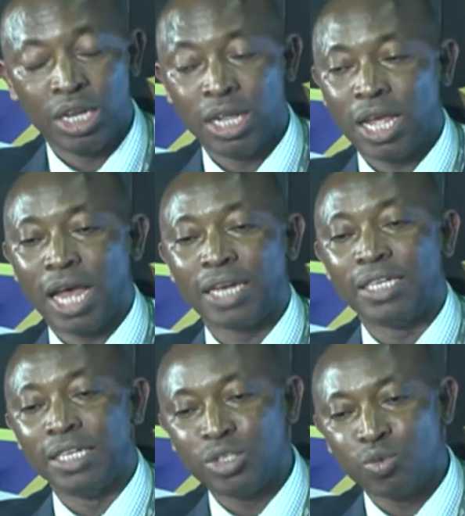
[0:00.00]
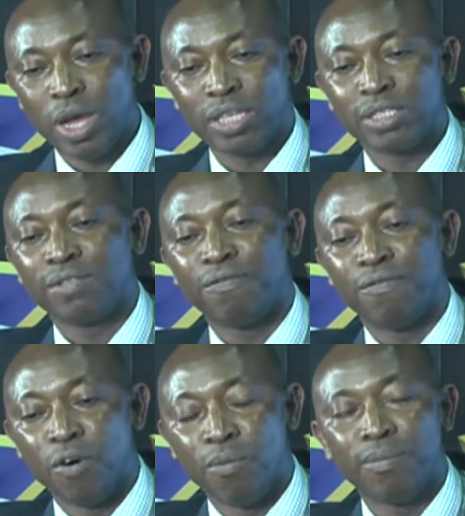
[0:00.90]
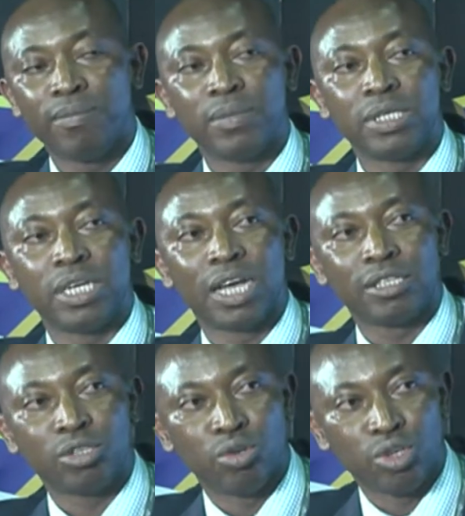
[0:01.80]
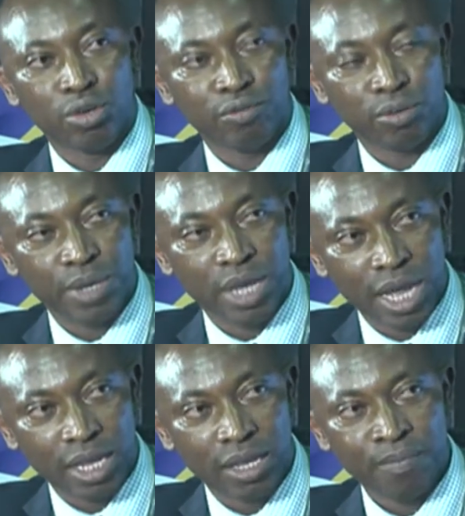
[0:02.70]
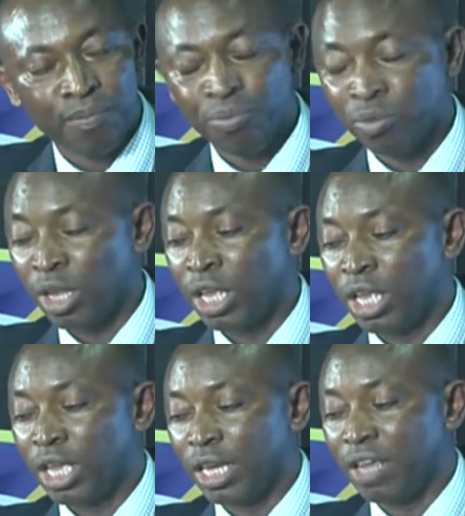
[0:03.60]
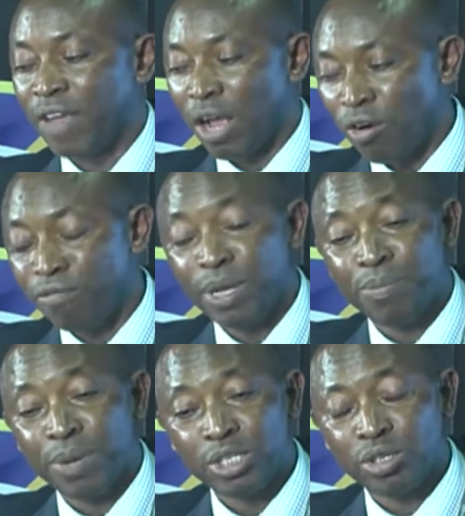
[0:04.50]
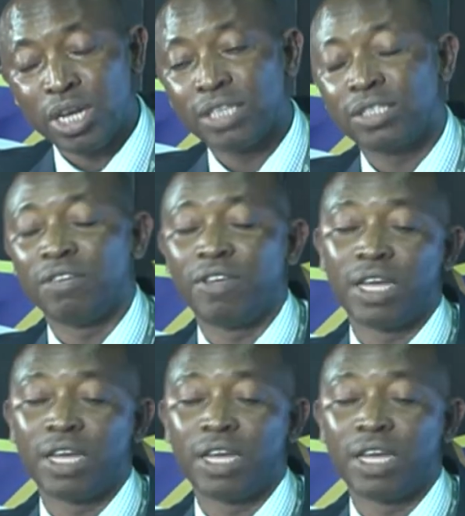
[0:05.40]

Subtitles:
And these ones form the category of the WIA. They were government pensioners. They were